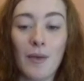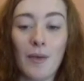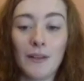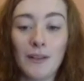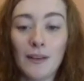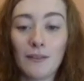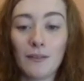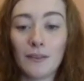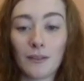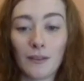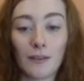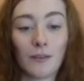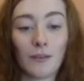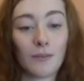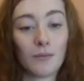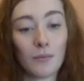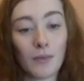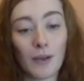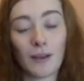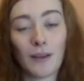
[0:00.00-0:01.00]
that was a
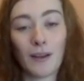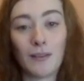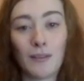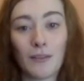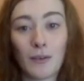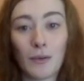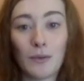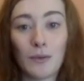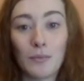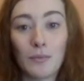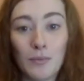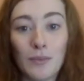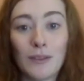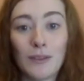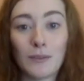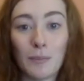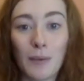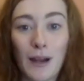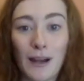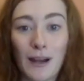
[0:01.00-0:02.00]
kind of good
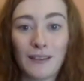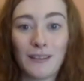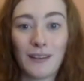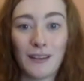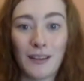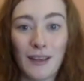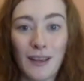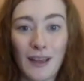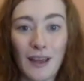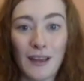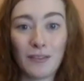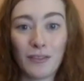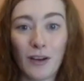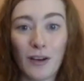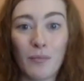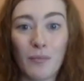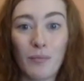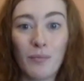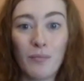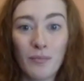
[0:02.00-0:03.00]
spark that I had
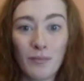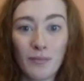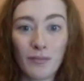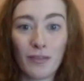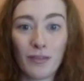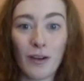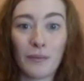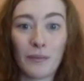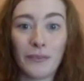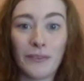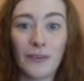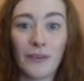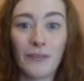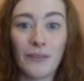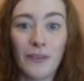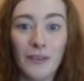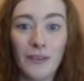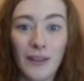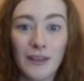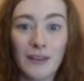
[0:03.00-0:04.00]
from
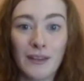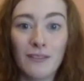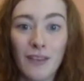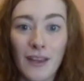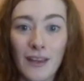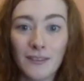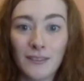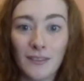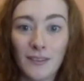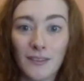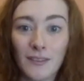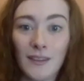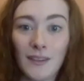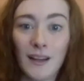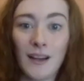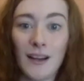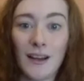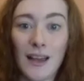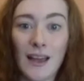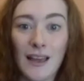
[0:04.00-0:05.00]
someone that invested
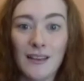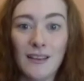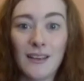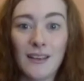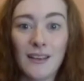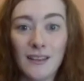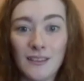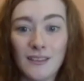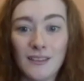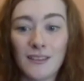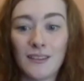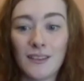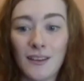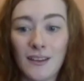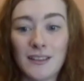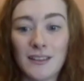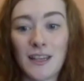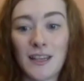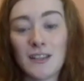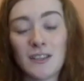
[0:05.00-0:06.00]
their
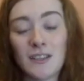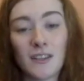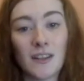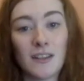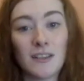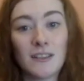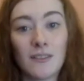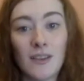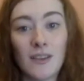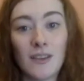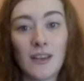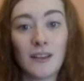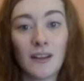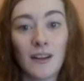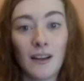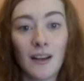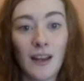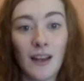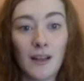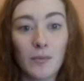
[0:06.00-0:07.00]
attention into me and
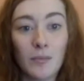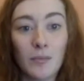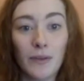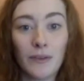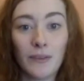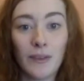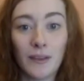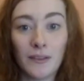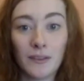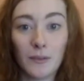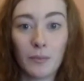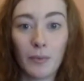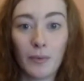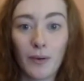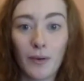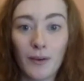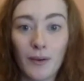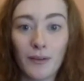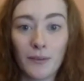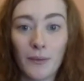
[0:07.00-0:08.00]
their help and
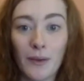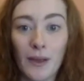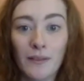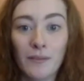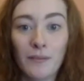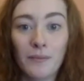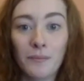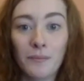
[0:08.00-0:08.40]
support as well.